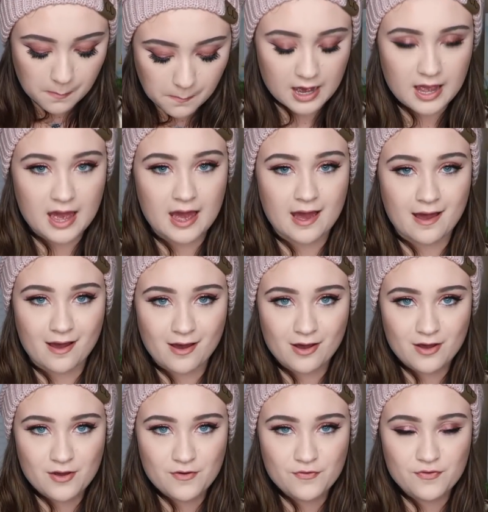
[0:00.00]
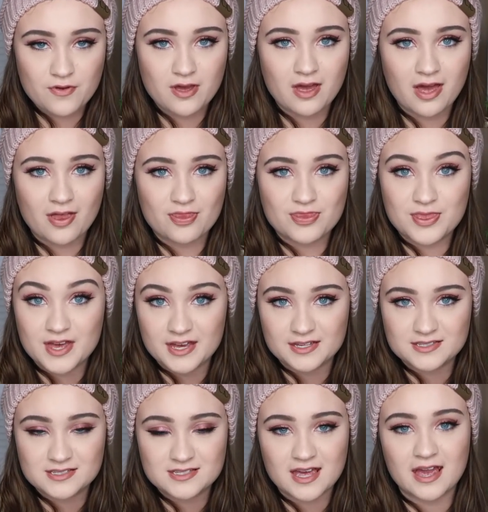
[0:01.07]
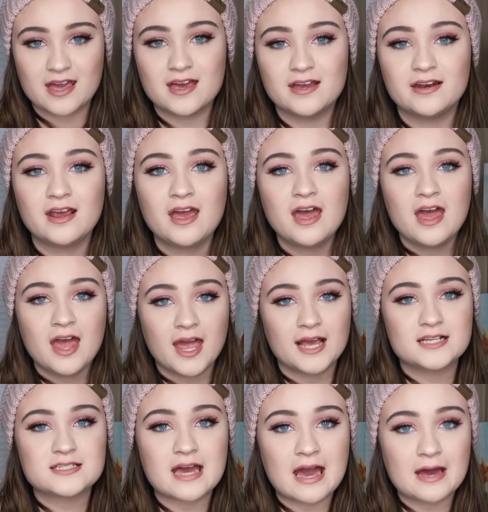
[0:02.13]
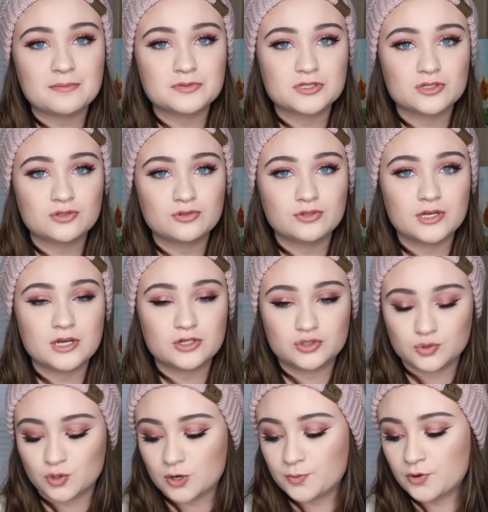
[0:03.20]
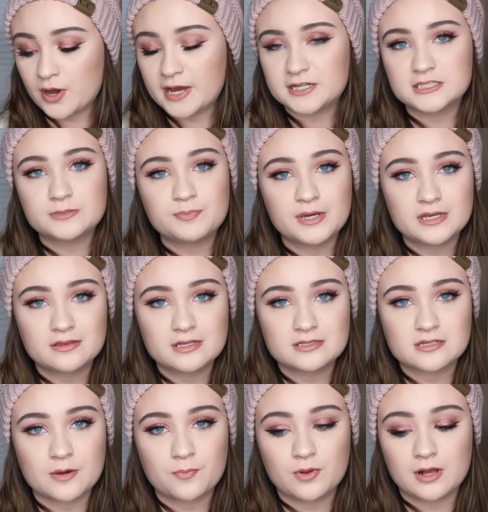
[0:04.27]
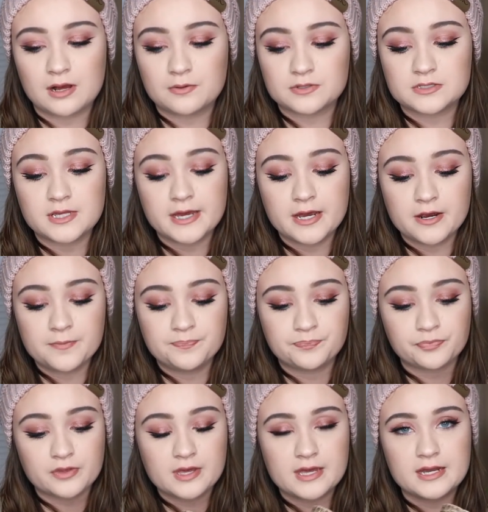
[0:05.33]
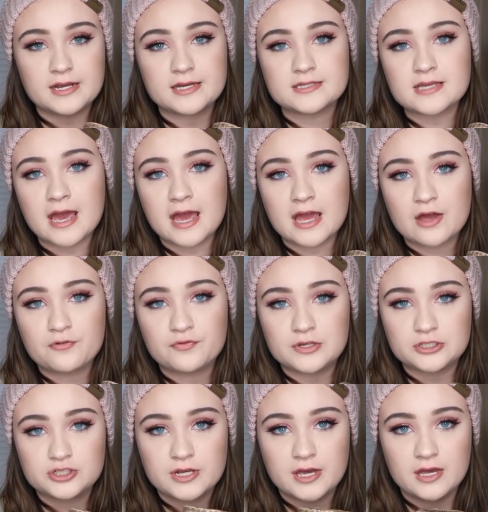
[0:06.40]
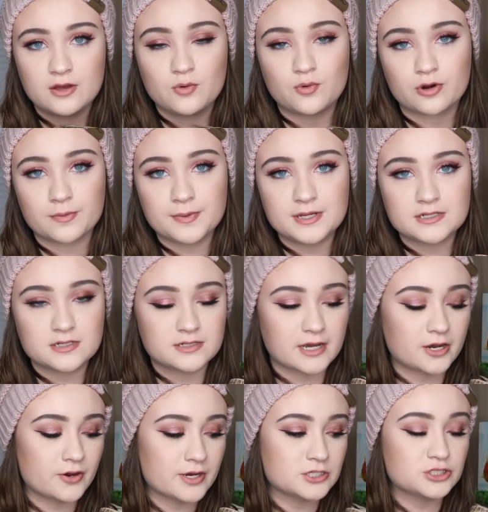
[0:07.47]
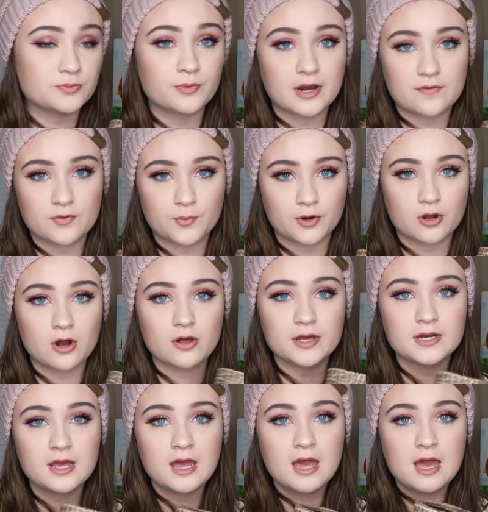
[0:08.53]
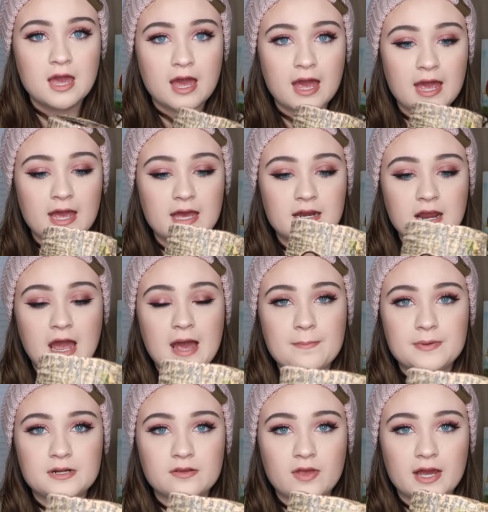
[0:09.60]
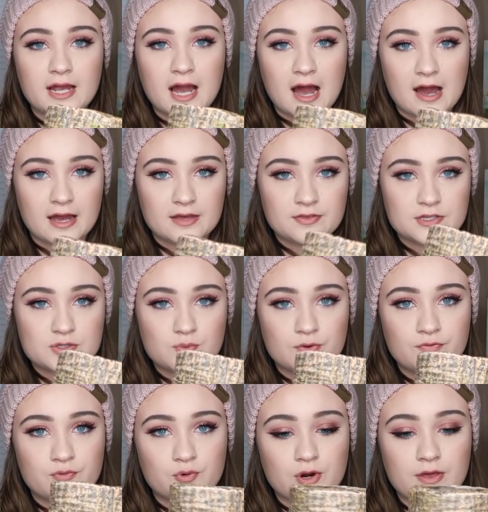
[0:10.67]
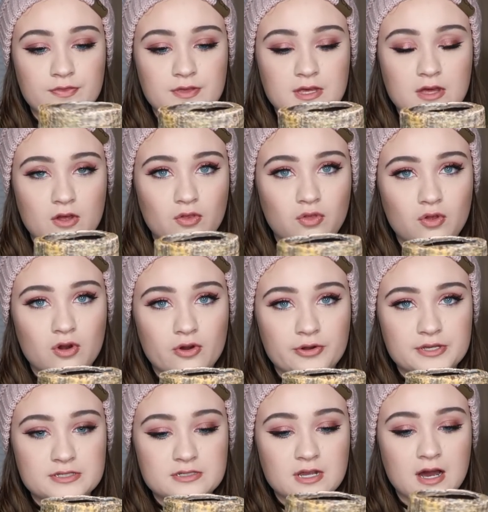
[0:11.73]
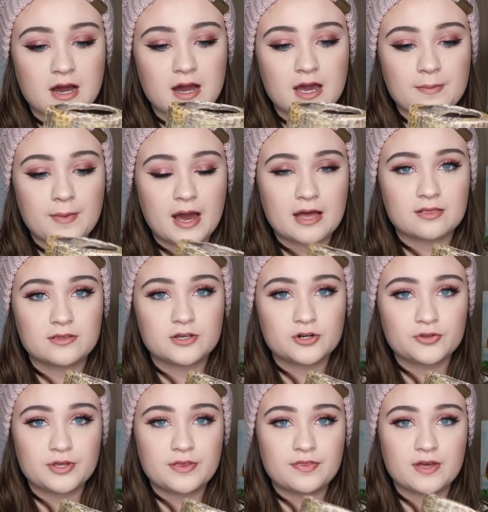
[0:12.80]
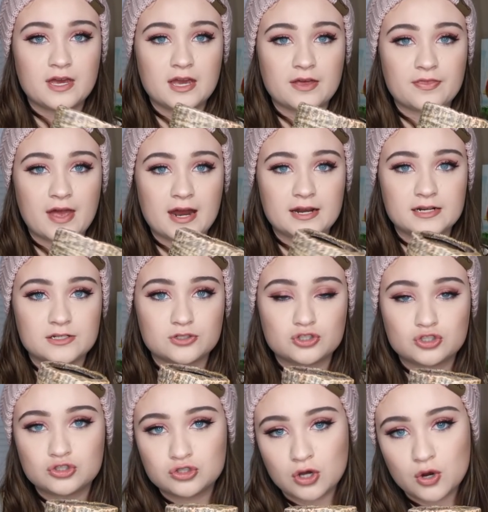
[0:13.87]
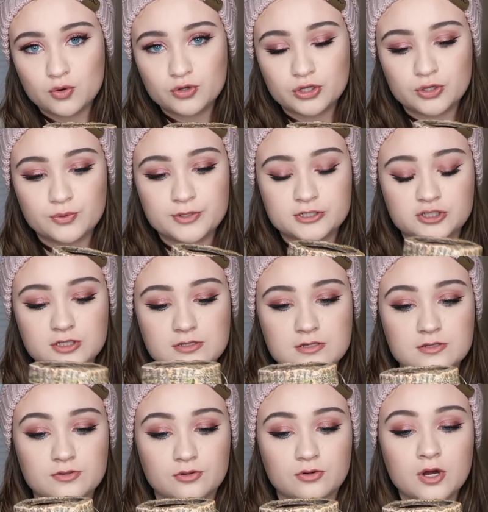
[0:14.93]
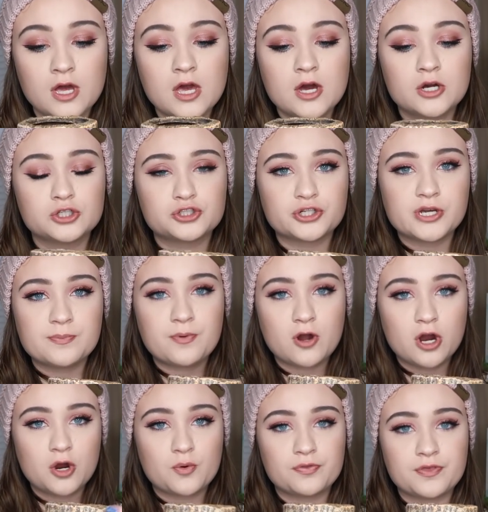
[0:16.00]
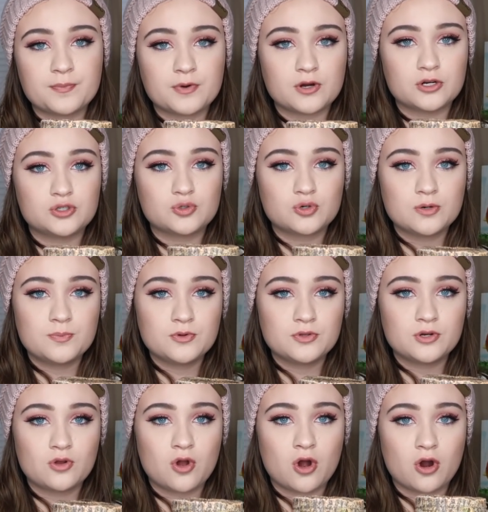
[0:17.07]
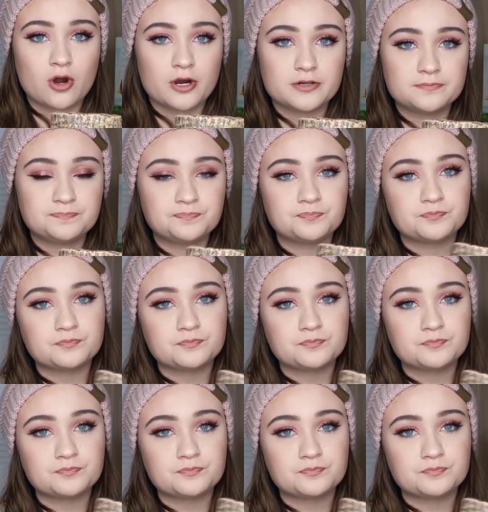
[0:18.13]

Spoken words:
I have this, and it's absolutely adorable. I just picked this up while I was there. It is a fish tank ornament, decoration, whatever you want to call it, and I've been like eyeing this one for the longest time. I literally think that it is so cute. It's just this little tree bark with the adorable little heart.